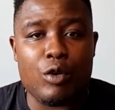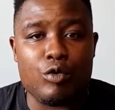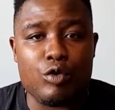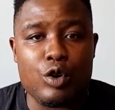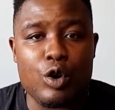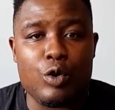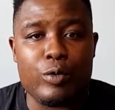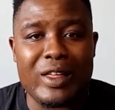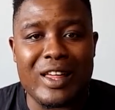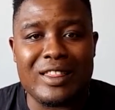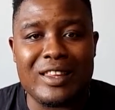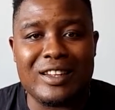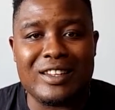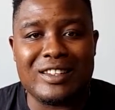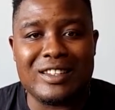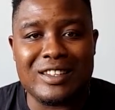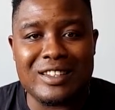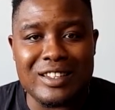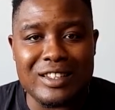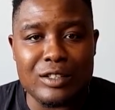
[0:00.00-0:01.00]
know that the
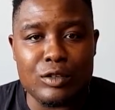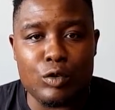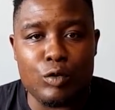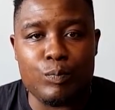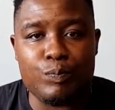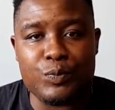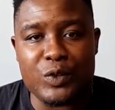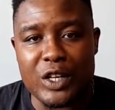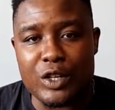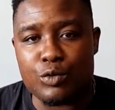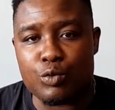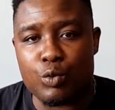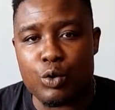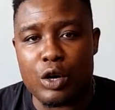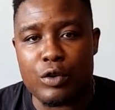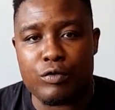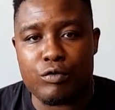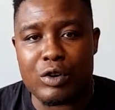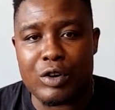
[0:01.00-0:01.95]
deal is worth